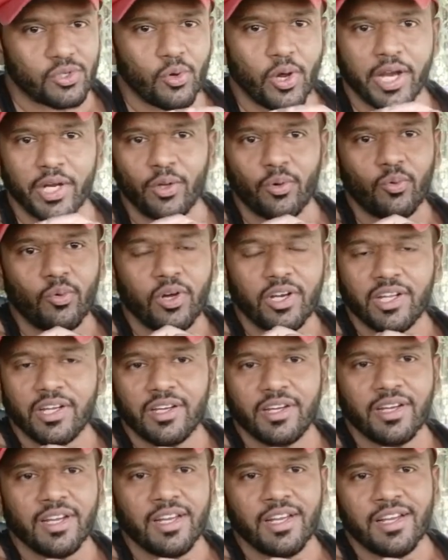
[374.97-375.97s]
so I don't want
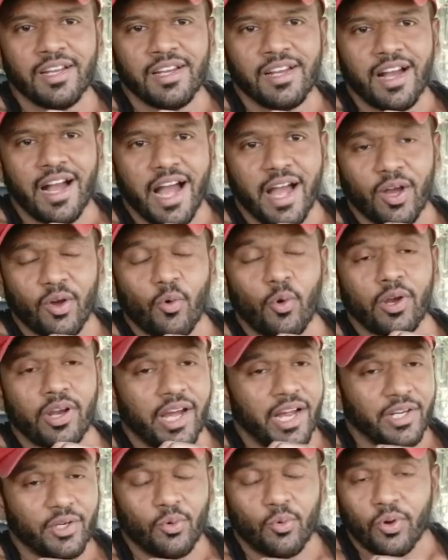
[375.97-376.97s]

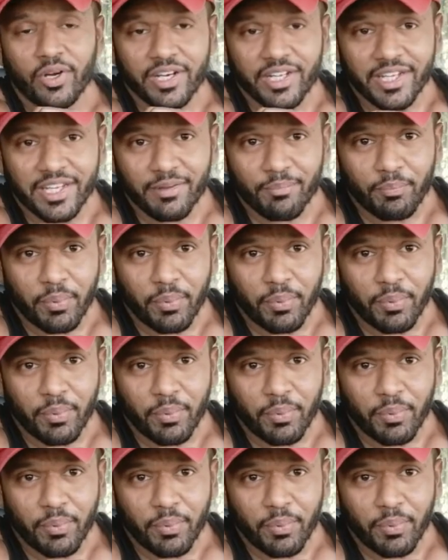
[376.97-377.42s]
to